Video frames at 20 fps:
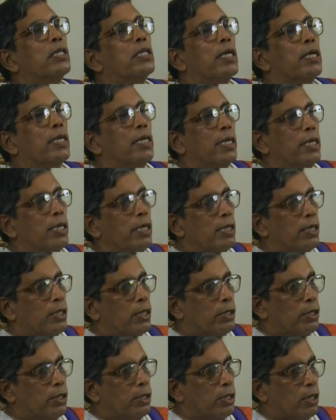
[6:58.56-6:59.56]
the
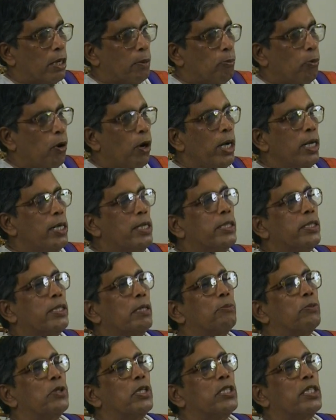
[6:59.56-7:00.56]

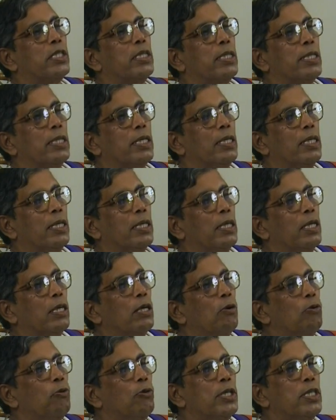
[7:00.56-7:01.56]
turmoils of the city
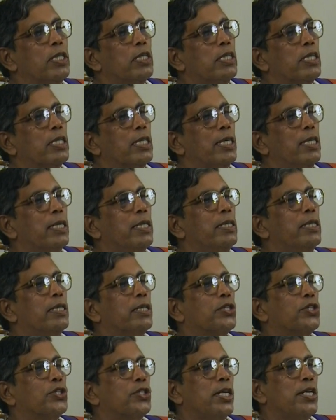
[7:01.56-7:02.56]
with the steel
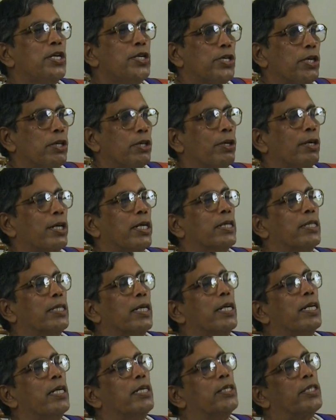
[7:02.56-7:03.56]
center,
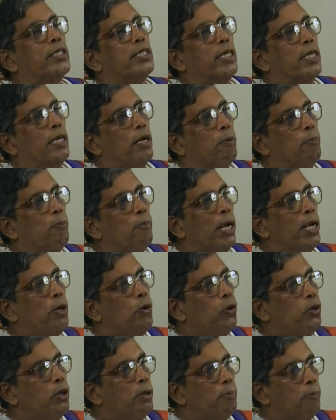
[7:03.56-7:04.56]
as Eliot said, of my
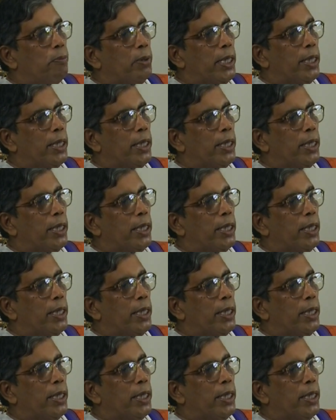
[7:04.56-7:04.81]
own